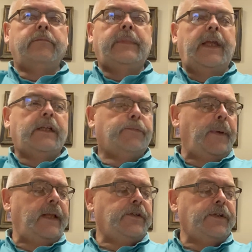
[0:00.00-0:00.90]

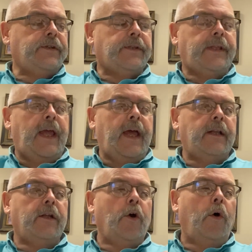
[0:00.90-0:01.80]
expenses
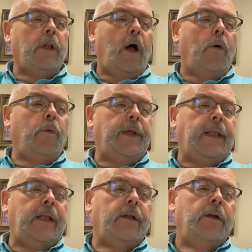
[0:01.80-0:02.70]
that go along with
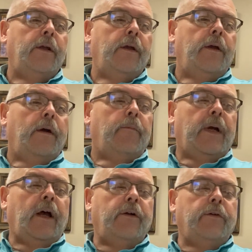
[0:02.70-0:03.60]
it,
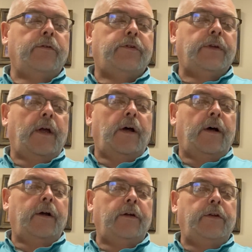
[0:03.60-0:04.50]
because
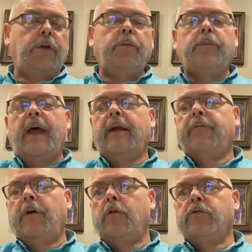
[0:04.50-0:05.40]
you make
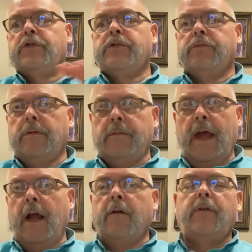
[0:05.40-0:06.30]
folks
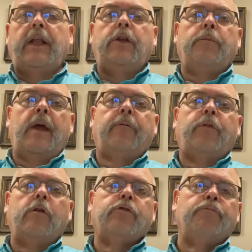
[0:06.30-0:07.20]
aggravated, you make
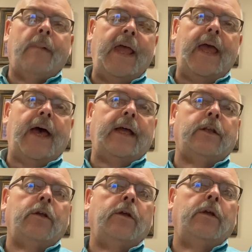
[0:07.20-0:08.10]
folks mad,
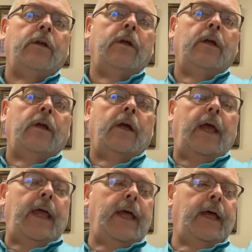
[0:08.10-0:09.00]

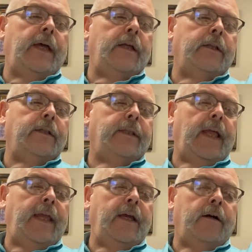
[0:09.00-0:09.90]
and
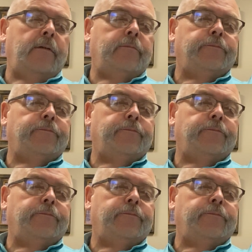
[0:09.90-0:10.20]
they aren't